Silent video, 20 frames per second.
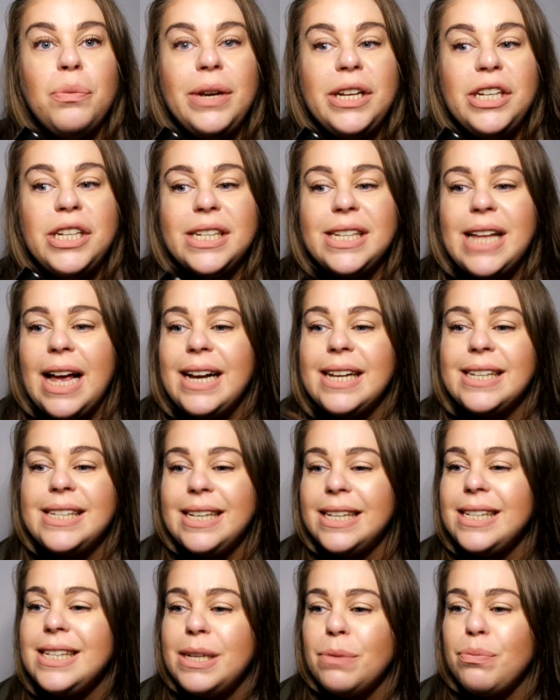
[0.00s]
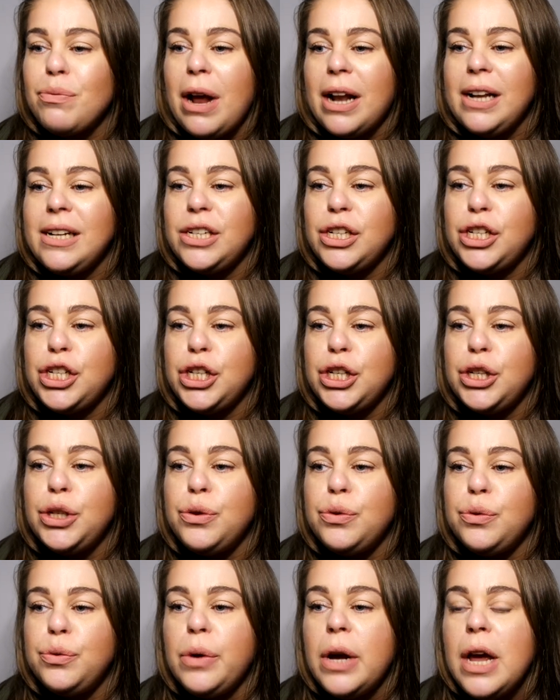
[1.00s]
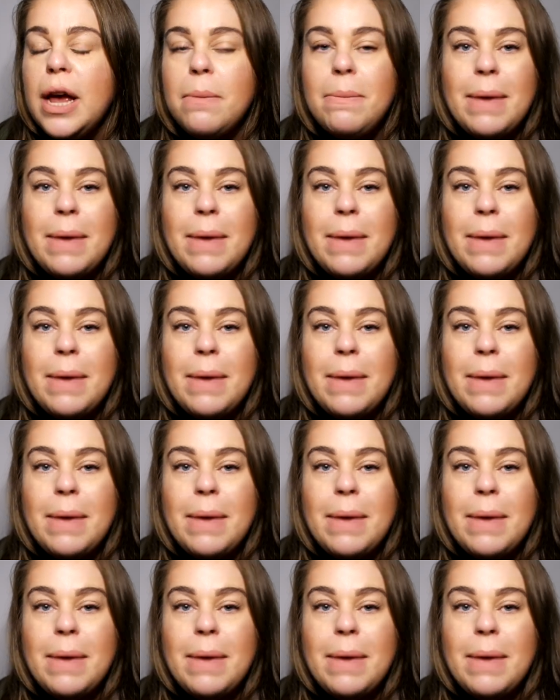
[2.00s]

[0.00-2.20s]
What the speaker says: which is like a sister brand to